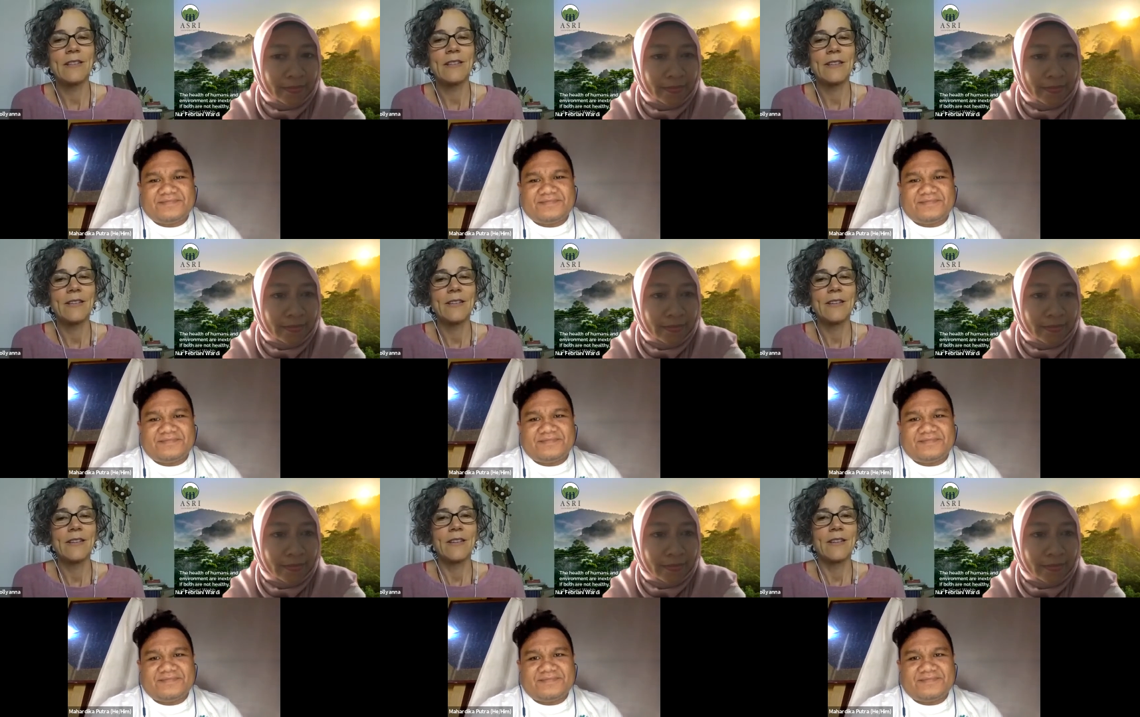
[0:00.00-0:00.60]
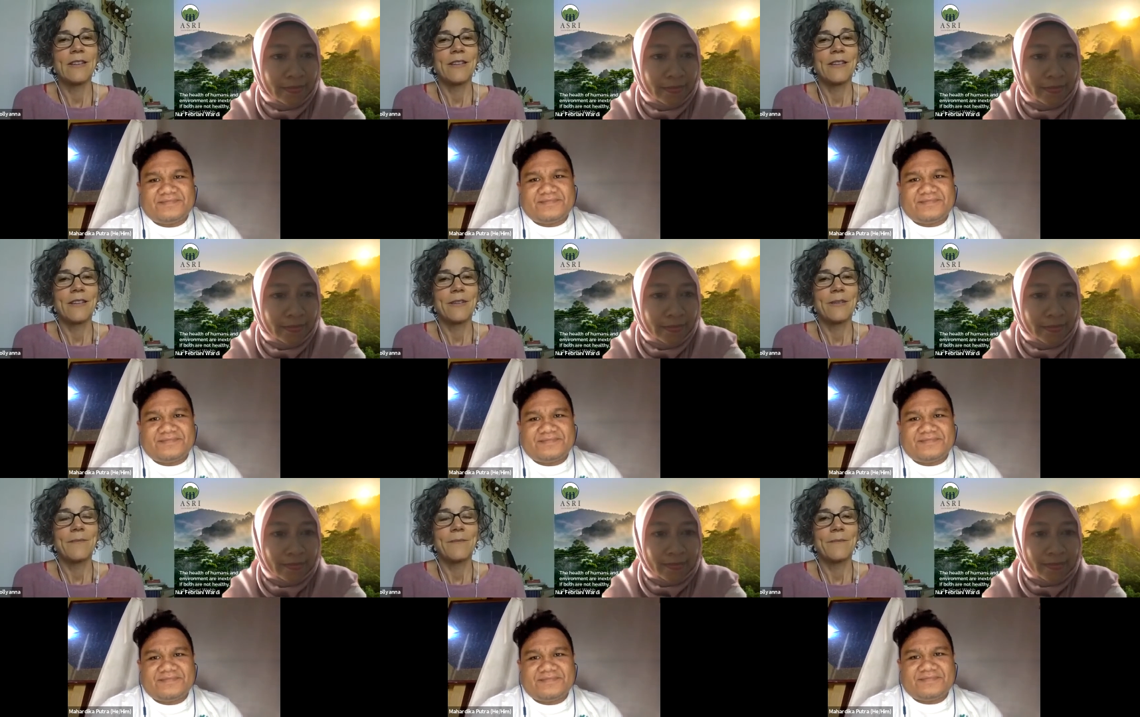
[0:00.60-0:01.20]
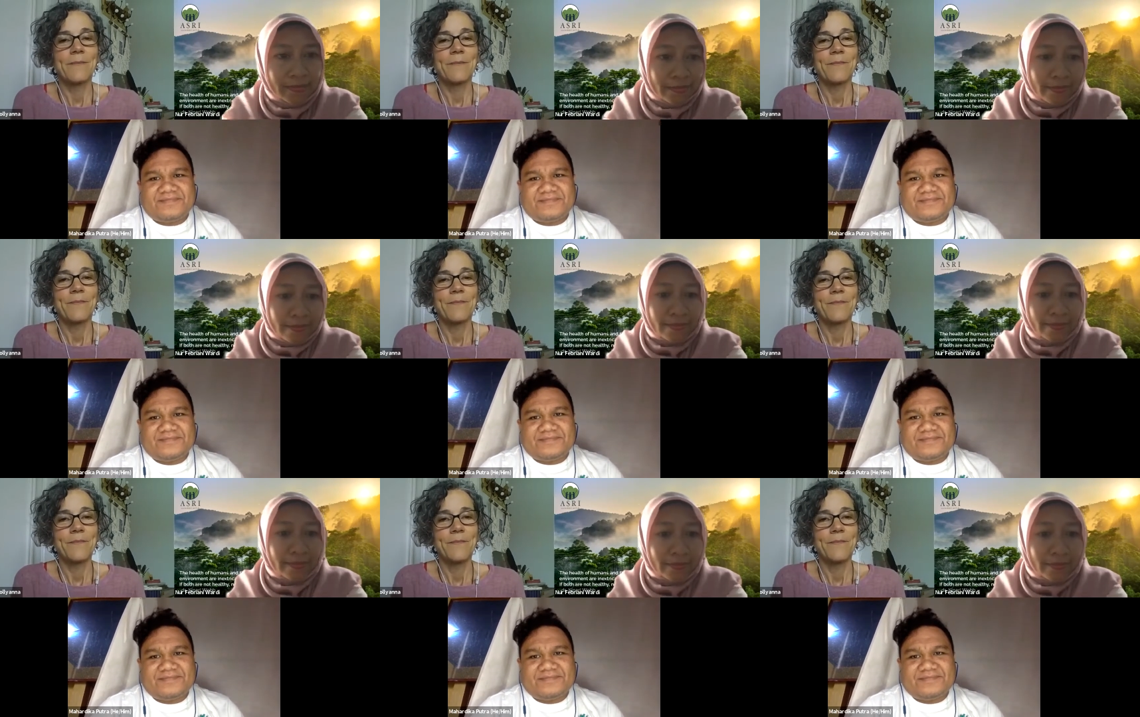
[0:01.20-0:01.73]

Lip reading: No one is speaking in this clip.